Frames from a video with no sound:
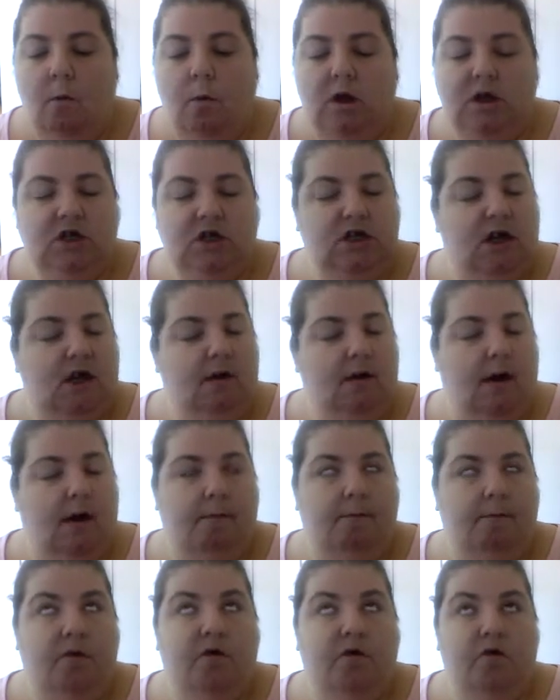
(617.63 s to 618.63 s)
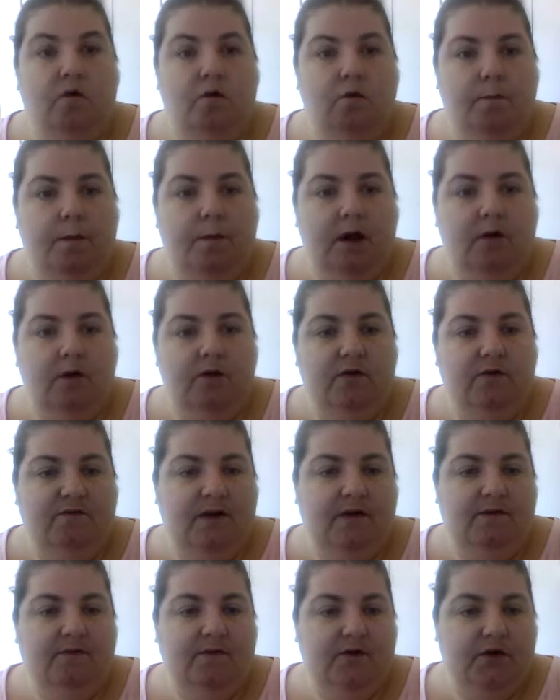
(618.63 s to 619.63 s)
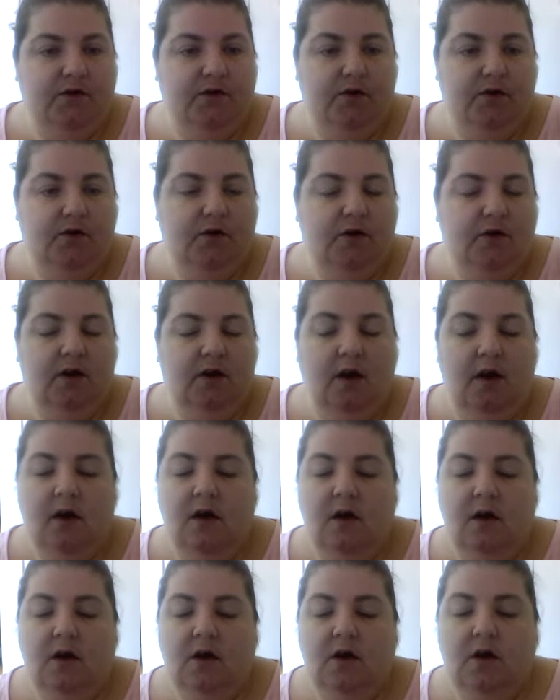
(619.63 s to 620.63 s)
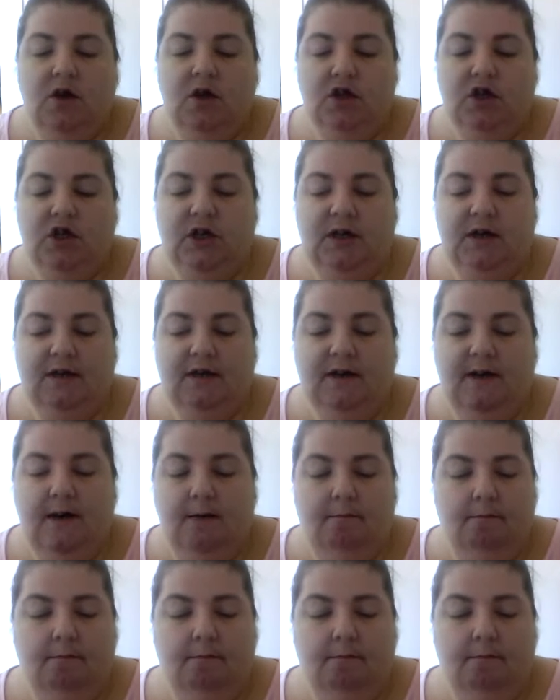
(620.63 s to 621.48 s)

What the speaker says: which I'm so proud of her for doing. She's